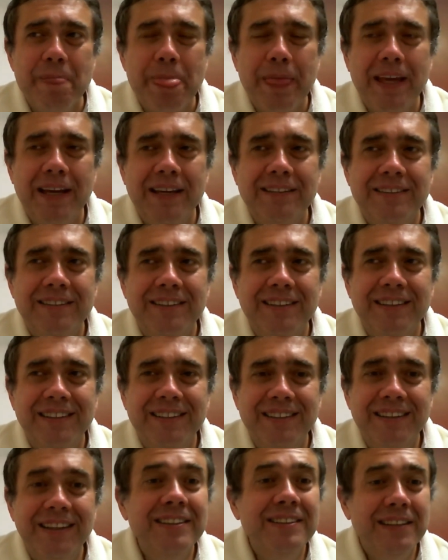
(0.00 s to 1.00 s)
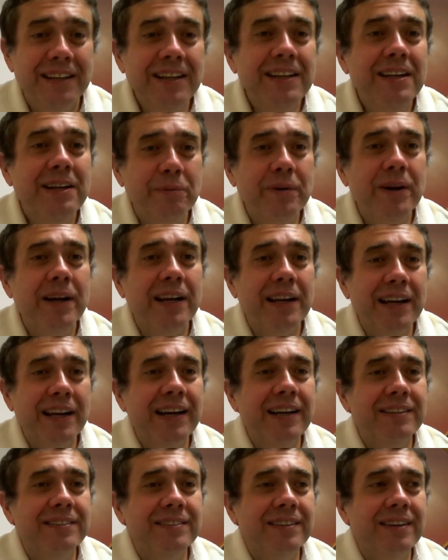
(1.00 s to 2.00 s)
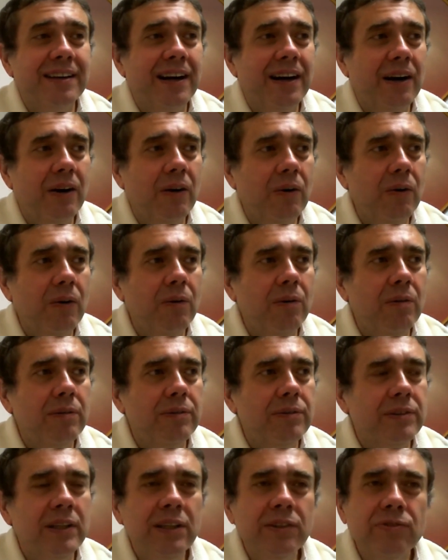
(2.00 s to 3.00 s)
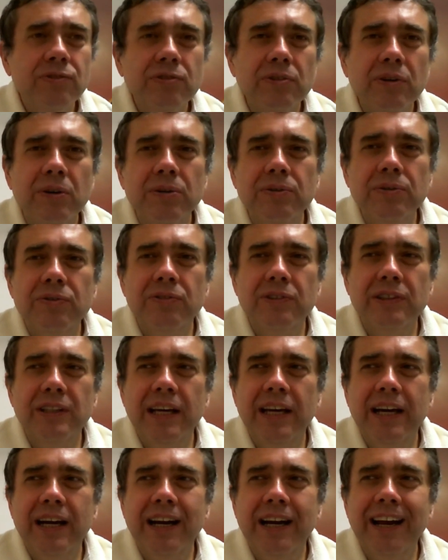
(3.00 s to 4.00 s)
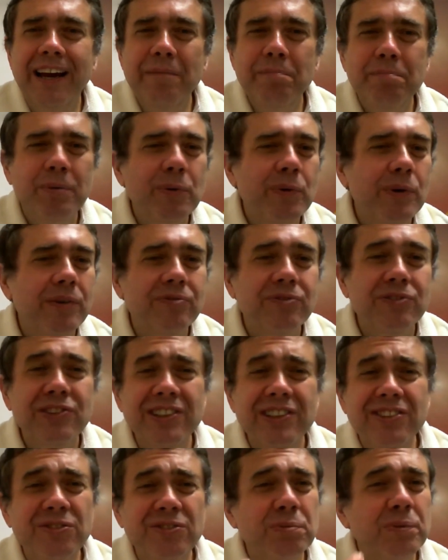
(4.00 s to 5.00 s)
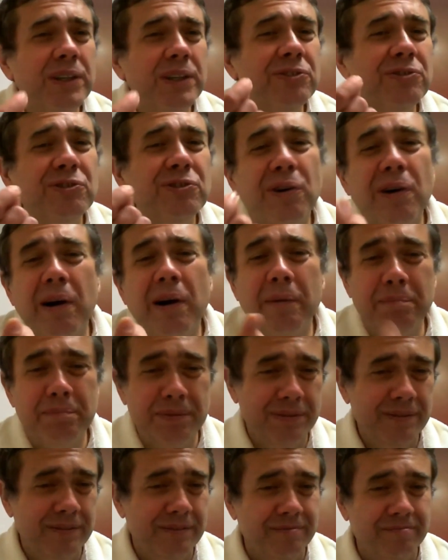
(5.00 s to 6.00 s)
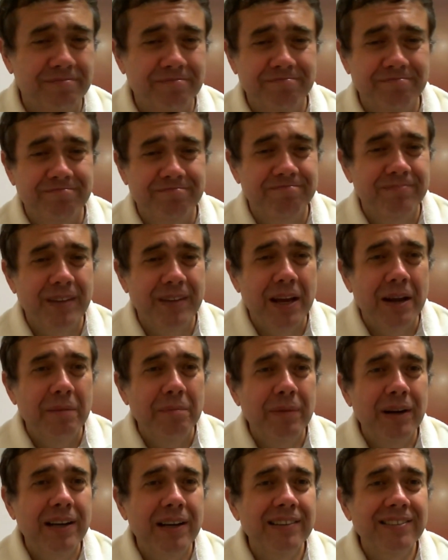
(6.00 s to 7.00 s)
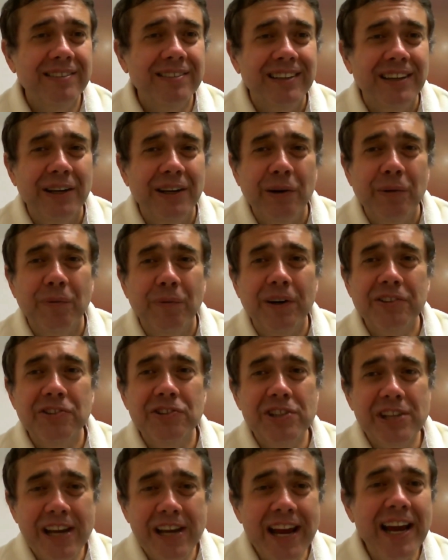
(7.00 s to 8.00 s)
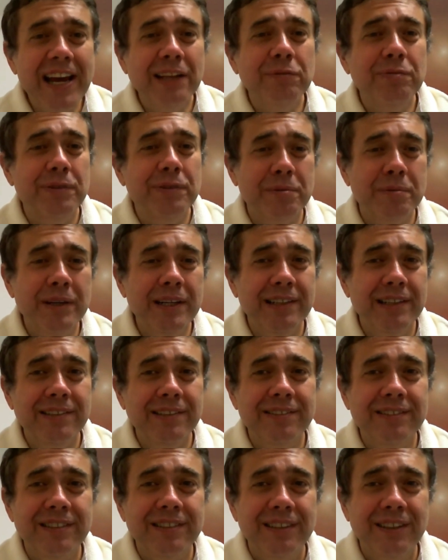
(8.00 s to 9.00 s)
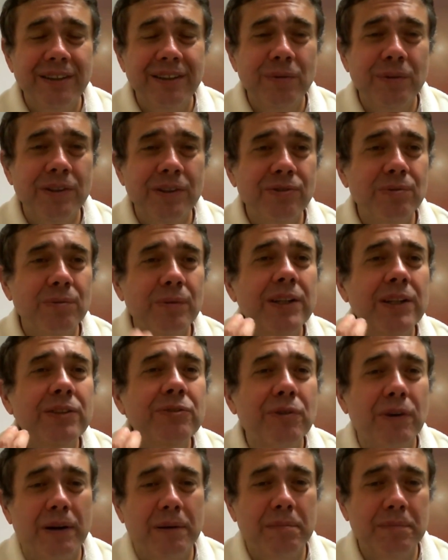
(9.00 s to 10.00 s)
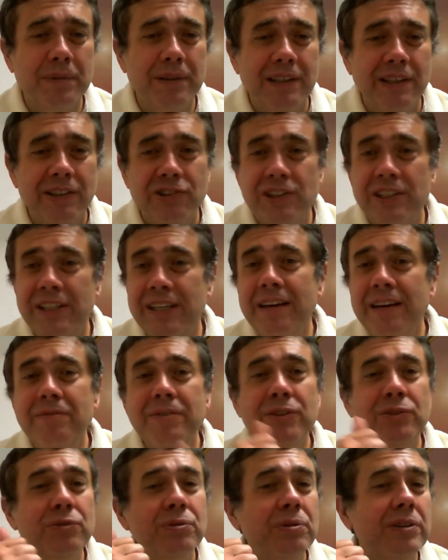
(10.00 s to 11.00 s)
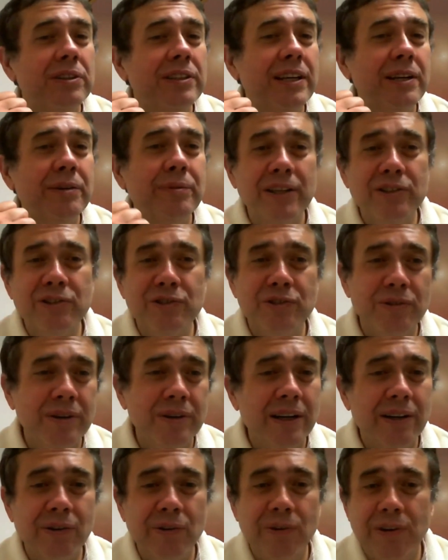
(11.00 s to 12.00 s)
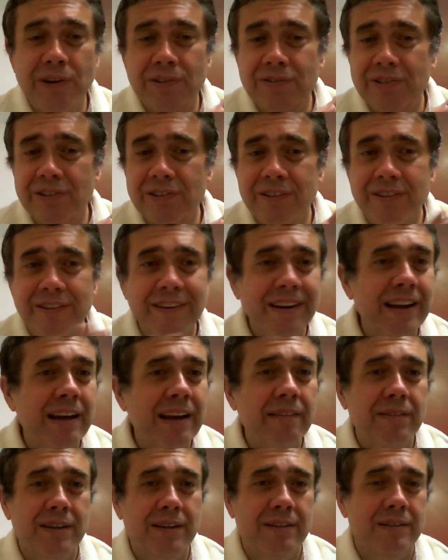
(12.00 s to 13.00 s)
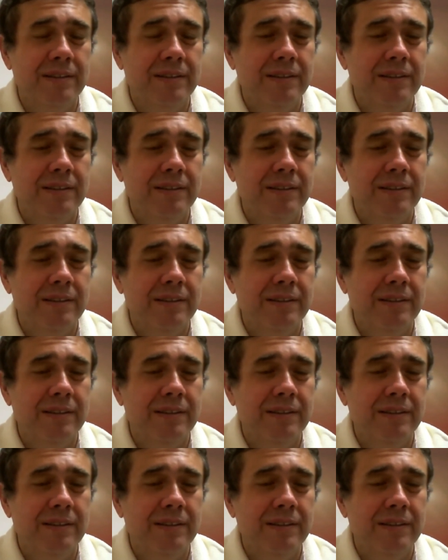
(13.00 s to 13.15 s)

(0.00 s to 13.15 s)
And then I realized how these souls, they are happy with just one drop. Because what she had from us was one drop. She never took the Raja Yoga course. Never.